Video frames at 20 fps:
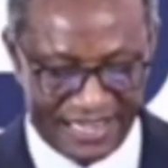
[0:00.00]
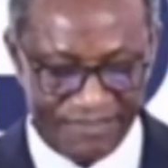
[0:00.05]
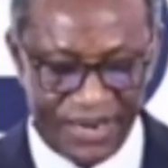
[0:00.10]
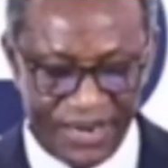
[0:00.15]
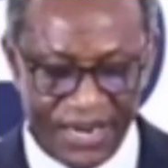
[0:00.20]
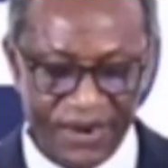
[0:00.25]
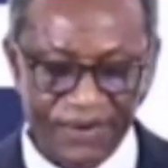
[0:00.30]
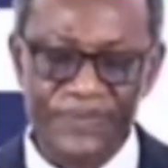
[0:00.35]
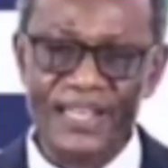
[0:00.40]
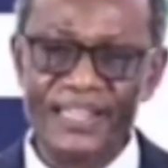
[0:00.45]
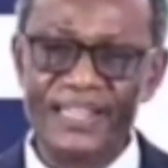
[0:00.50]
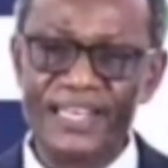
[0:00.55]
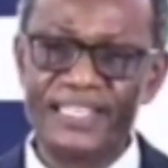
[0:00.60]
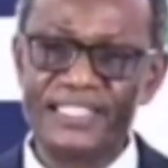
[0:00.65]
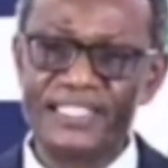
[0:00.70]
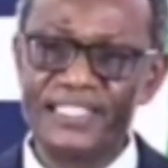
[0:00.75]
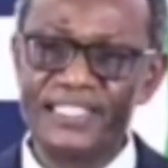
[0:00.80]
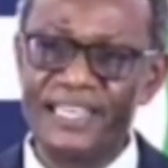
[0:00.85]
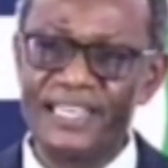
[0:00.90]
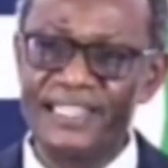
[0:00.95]
But your father
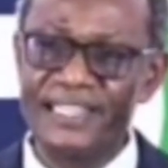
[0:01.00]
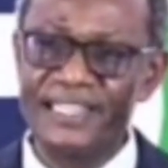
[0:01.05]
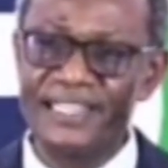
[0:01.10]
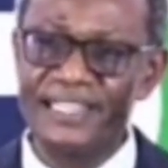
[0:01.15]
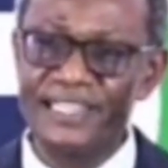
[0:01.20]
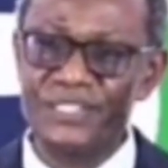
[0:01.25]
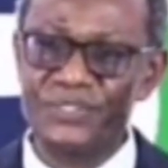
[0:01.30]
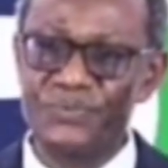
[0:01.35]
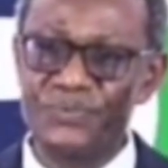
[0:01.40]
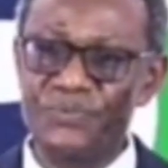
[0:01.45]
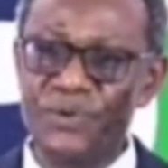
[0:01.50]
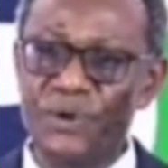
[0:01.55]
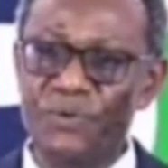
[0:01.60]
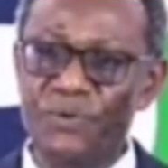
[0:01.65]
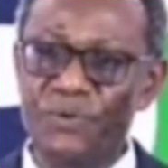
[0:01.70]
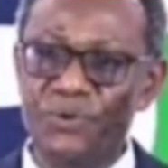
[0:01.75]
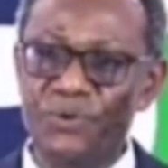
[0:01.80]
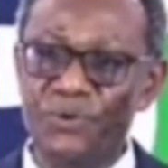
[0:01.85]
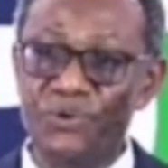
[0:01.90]
said, This way will not